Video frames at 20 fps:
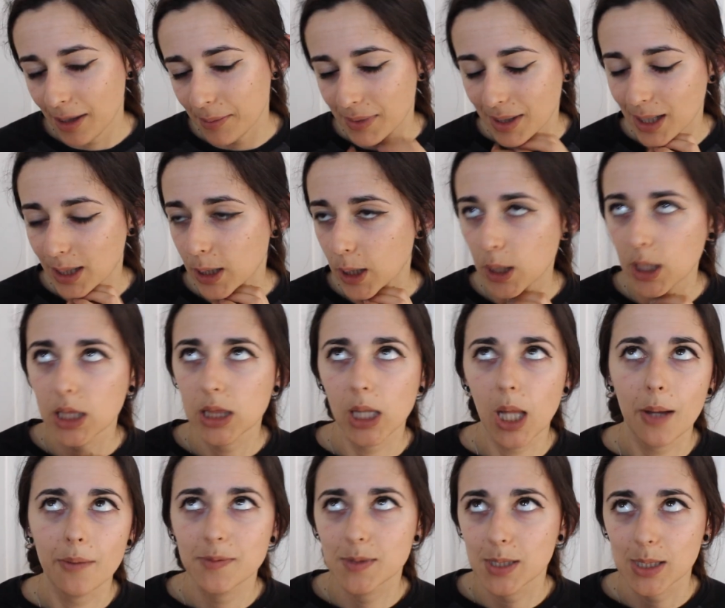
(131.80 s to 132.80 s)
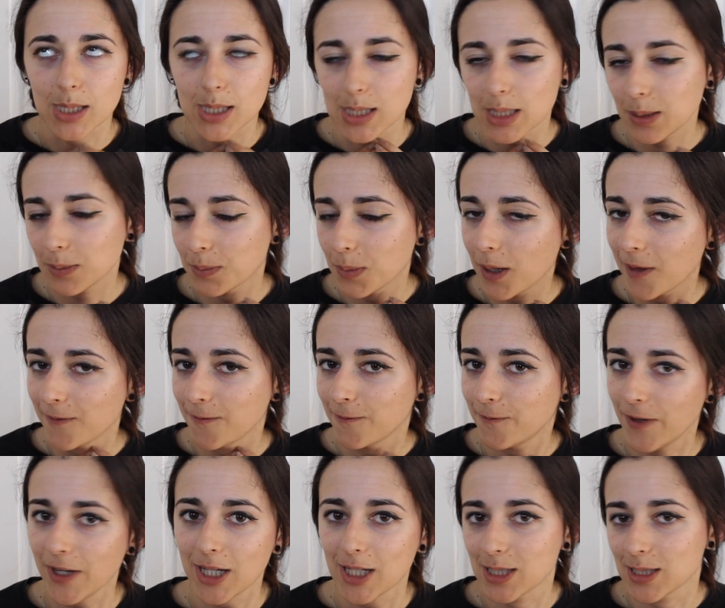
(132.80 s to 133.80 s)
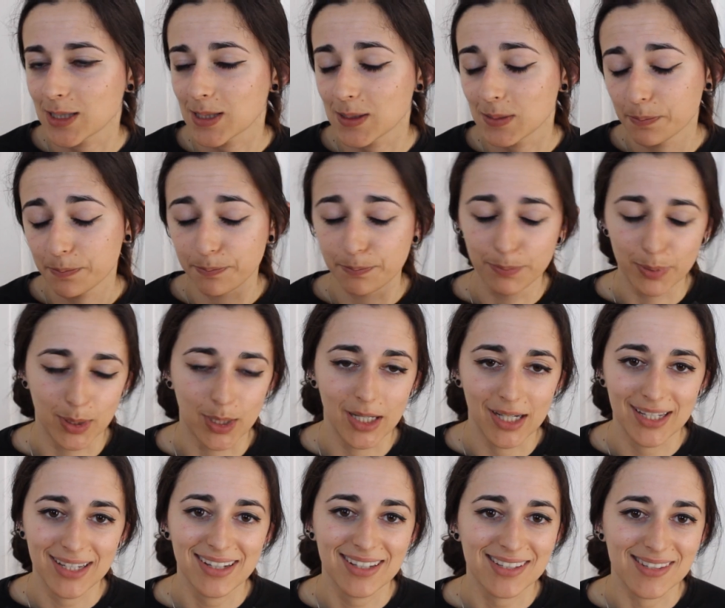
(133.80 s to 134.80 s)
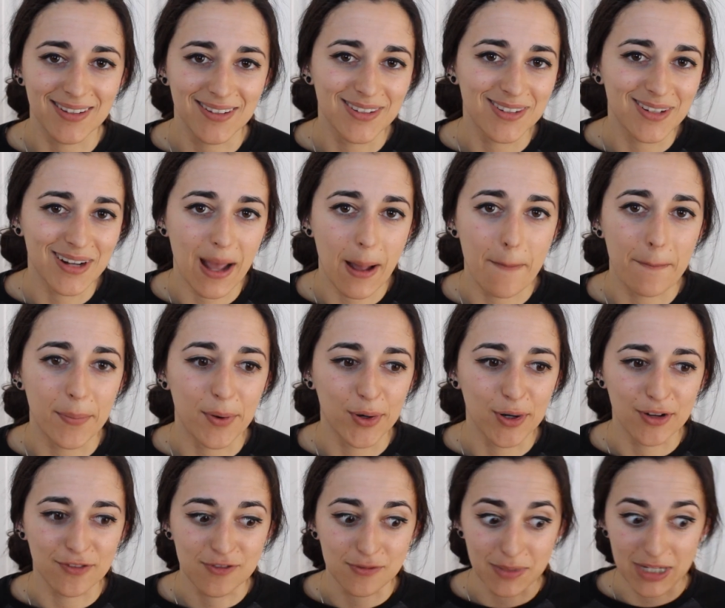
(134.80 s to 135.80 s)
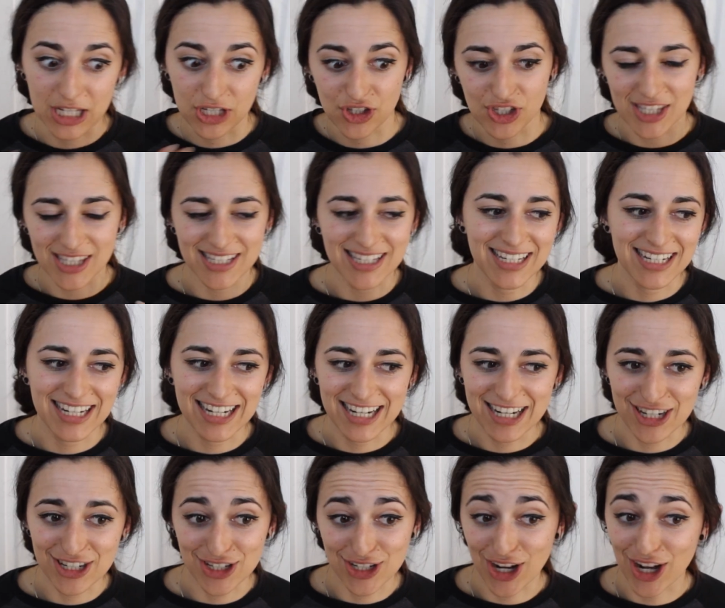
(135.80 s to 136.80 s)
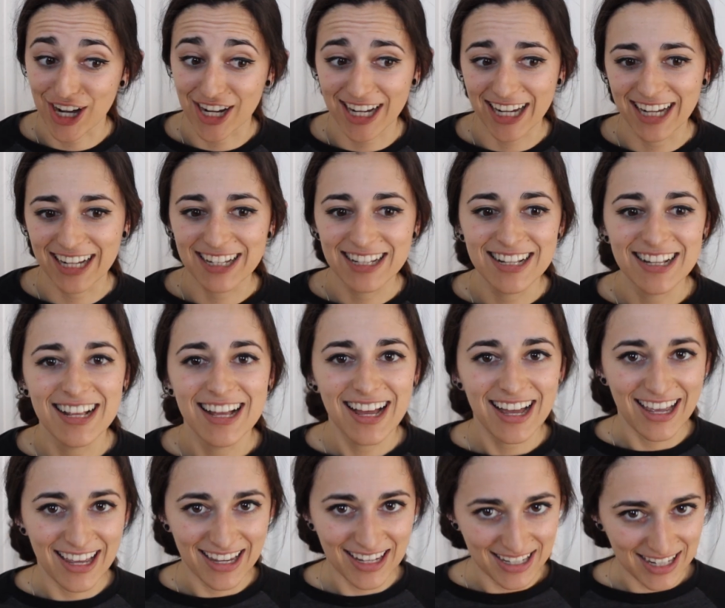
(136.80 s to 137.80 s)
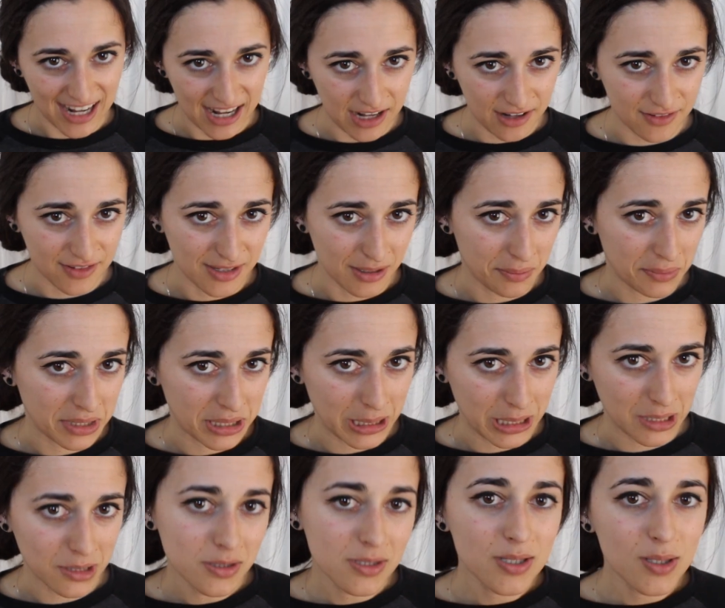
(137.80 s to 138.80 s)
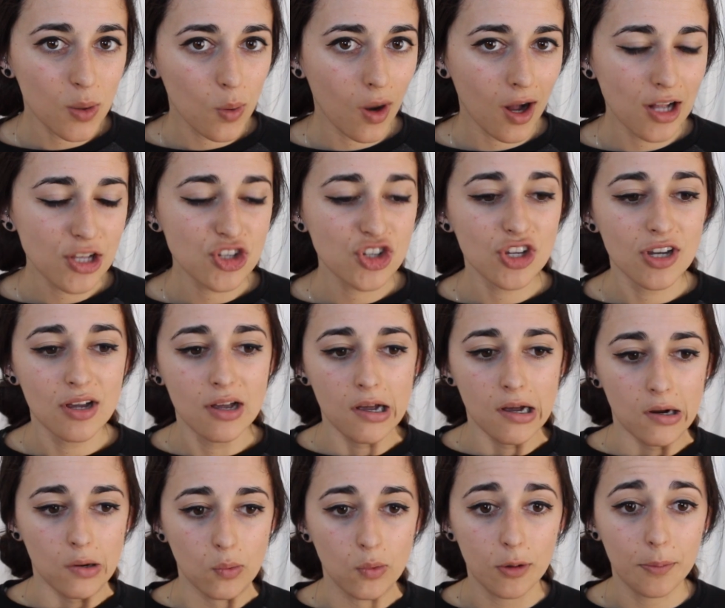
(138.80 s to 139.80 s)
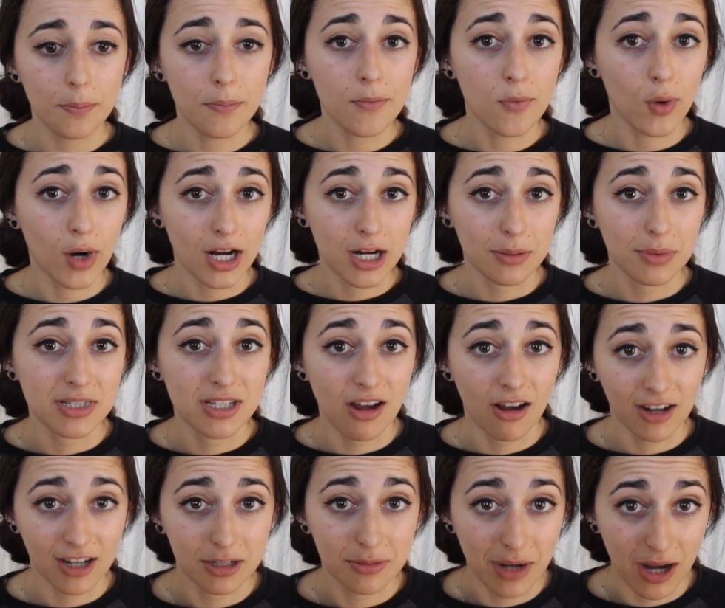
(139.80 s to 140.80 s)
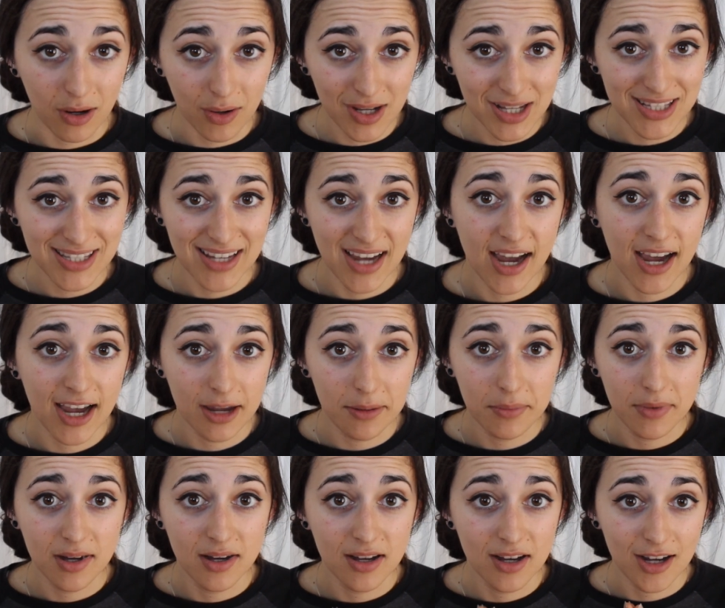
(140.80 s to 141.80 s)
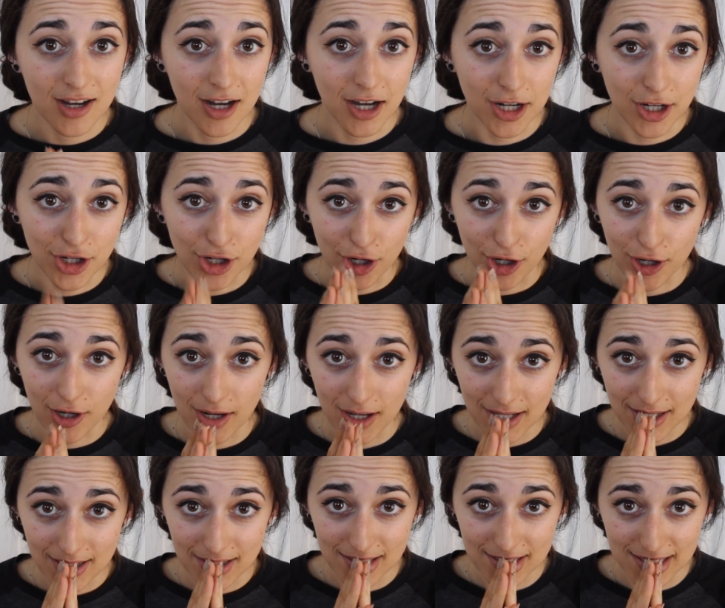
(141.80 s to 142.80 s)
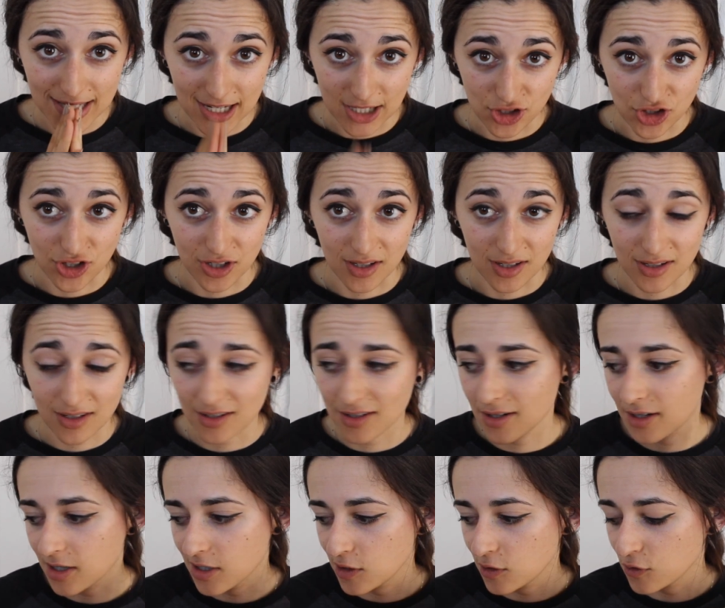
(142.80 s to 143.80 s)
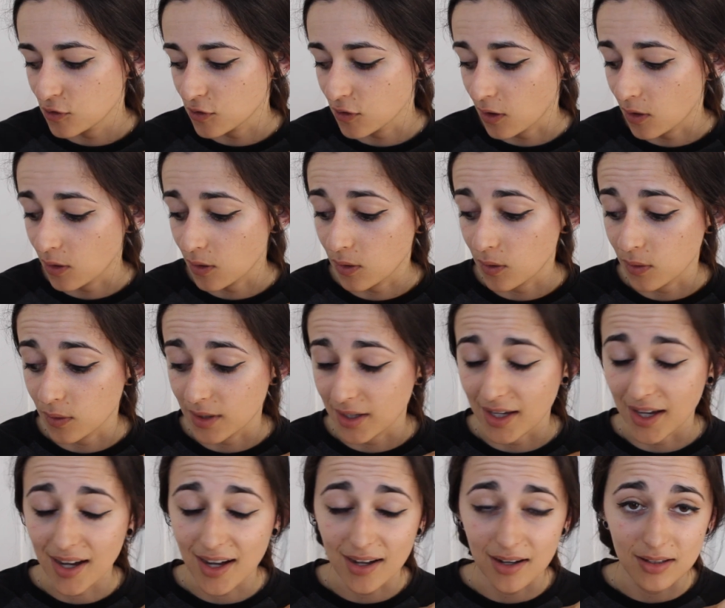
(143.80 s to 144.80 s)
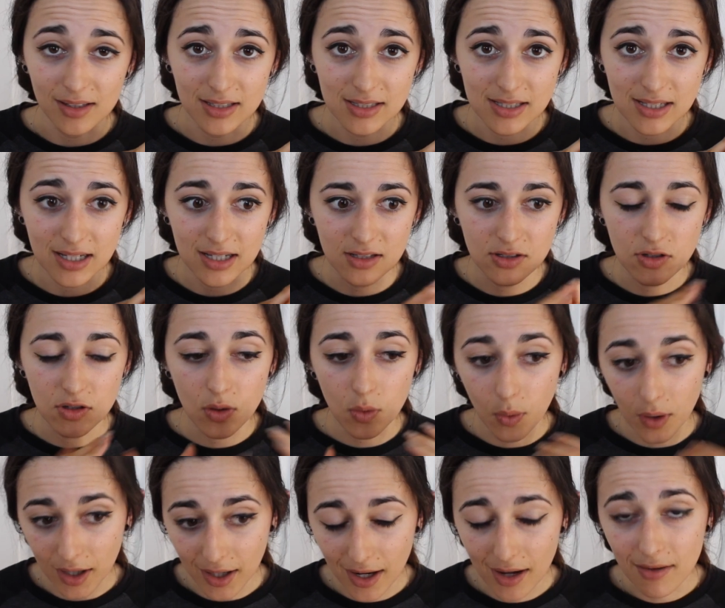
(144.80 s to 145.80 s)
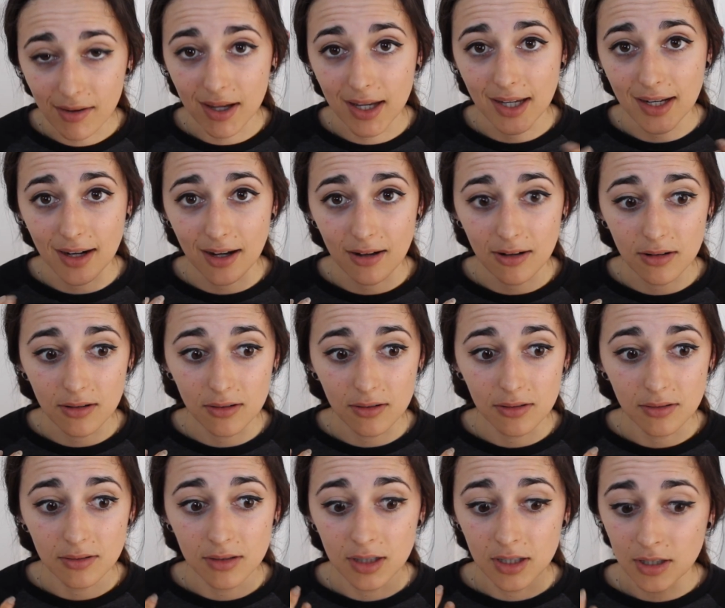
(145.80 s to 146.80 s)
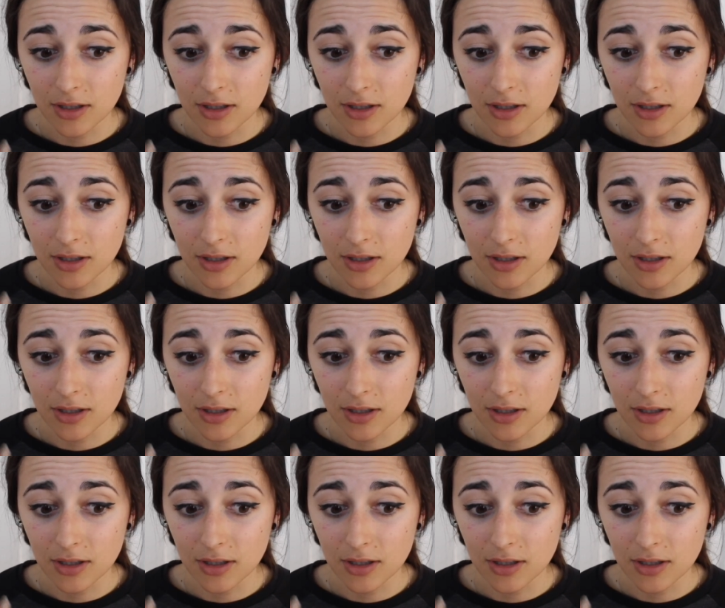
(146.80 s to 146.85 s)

I know you love just seeing my face, but so you don't get bored of me just sitting here talking and have something else to watch. We're going to be talking about time under tension. So yeah, let's get into the workout and I'll